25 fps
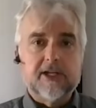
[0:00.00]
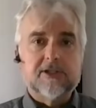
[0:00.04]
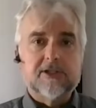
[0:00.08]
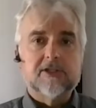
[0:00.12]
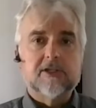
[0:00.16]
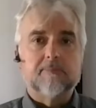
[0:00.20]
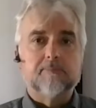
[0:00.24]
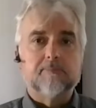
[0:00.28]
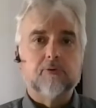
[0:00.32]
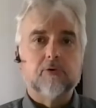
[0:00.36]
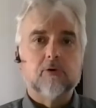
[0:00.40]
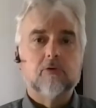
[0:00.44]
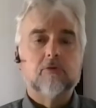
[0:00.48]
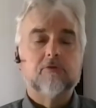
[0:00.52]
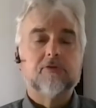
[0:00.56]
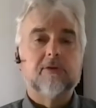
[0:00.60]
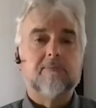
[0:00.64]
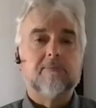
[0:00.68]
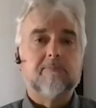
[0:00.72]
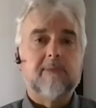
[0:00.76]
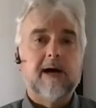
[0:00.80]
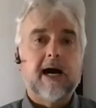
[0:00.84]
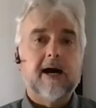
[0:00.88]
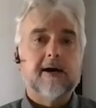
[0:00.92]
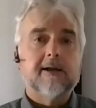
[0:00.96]
but it's to prove the
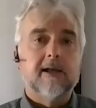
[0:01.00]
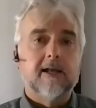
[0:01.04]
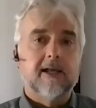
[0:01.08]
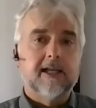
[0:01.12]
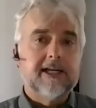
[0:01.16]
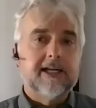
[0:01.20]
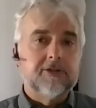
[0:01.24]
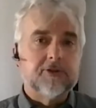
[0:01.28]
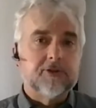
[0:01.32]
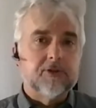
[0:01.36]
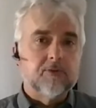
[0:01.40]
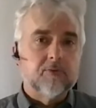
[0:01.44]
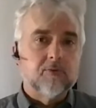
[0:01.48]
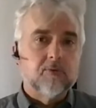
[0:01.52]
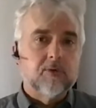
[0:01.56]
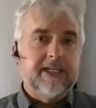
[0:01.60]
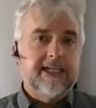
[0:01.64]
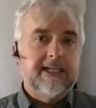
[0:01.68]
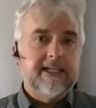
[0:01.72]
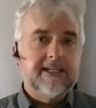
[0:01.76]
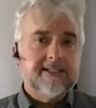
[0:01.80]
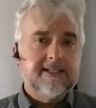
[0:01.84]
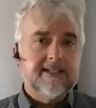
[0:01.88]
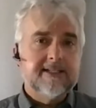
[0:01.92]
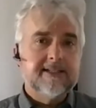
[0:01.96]
model. And the
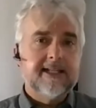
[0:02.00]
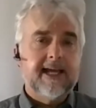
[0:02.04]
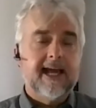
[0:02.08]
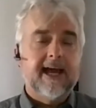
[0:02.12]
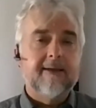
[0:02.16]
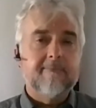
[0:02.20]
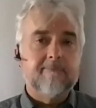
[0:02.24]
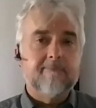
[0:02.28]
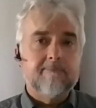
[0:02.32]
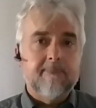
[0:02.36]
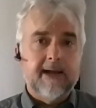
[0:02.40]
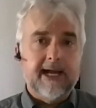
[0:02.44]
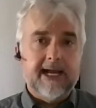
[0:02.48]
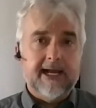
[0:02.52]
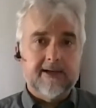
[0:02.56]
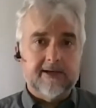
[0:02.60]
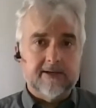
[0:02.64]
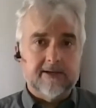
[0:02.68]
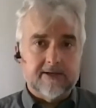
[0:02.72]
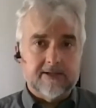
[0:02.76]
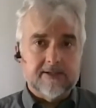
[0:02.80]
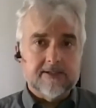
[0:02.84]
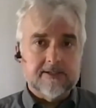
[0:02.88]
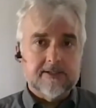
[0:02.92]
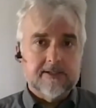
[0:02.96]
reason that
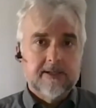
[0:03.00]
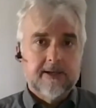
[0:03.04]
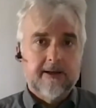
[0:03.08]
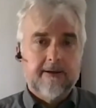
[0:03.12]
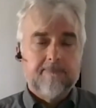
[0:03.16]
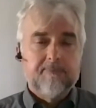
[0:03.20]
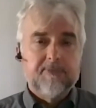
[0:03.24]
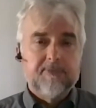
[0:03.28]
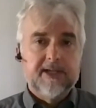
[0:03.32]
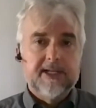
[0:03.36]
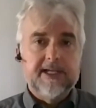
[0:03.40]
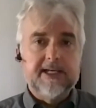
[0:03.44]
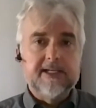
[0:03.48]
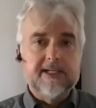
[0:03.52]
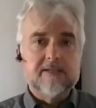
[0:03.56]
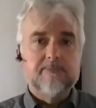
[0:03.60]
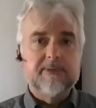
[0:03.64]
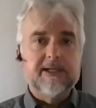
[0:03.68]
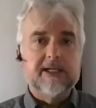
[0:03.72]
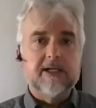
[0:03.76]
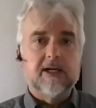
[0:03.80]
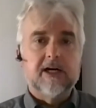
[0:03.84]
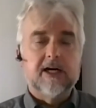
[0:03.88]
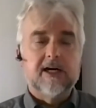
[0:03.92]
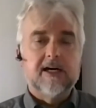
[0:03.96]
matters is
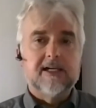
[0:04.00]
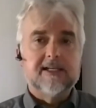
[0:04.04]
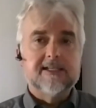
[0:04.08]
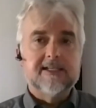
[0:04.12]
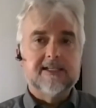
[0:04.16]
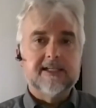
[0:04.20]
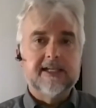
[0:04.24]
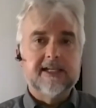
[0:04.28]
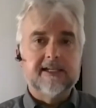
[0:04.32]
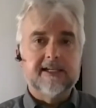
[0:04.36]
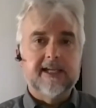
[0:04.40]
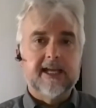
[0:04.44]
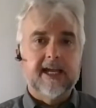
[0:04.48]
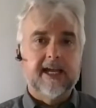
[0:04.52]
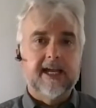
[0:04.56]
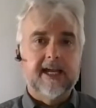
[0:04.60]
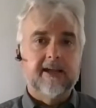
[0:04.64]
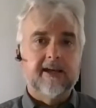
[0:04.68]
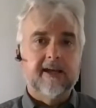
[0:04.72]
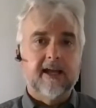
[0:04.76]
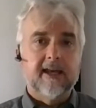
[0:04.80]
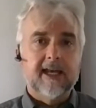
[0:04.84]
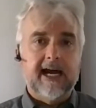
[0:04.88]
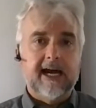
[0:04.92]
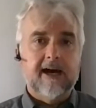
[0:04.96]
because it
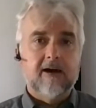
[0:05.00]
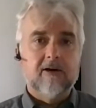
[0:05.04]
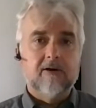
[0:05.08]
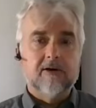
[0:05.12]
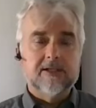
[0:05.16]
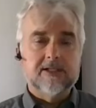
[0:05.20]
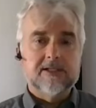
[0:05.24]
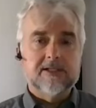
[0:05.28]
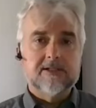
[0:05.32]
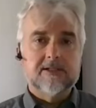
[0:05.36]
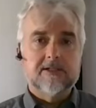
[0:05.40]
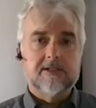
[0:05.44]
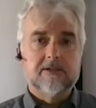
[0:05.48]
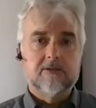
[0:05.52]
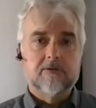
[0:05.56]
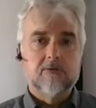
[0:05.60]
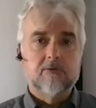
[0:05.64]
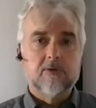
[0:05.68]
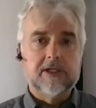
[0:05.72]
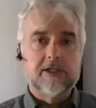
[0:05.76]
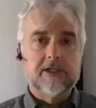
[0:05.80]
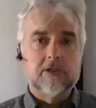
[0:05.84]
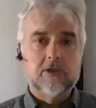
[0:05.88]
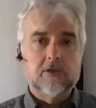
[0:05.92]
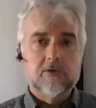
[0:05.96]
can allow us to
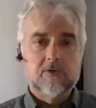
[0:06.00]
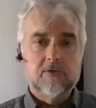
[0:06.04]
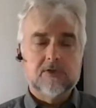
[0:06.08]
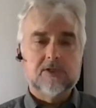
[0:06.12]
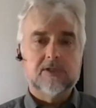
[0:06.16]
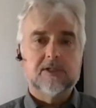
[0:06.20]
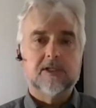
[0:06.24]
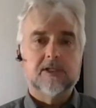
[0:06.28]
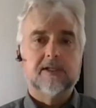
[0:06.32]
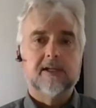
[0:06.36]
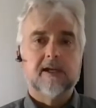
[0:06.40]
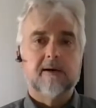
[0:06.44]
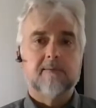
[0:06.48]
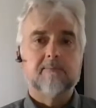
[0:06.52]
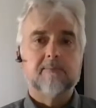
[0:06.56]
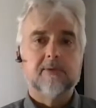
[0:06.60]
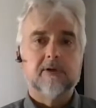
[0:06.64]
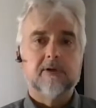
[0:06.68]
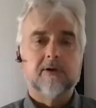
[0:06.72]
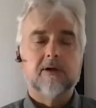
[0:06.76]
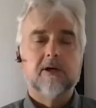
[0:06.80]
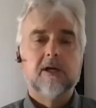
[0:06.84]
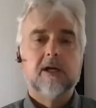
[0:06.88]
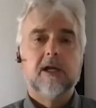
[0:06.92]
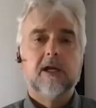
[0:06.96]
reduce the
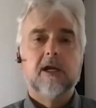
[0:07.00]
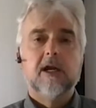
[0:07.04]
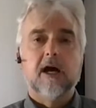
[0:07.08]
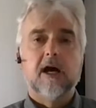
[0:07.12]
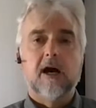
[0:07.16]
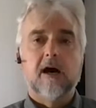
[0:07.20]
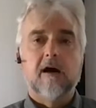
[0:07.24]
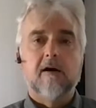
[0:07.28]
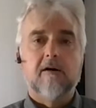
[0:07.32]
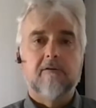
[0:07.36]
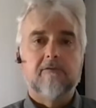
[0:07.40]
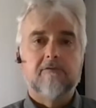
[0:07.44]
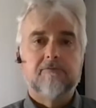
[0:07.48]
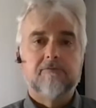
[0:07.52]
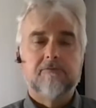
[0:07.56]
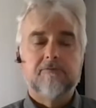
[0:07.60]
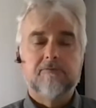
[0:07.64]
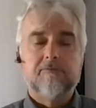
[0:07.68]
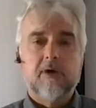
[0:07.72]
number of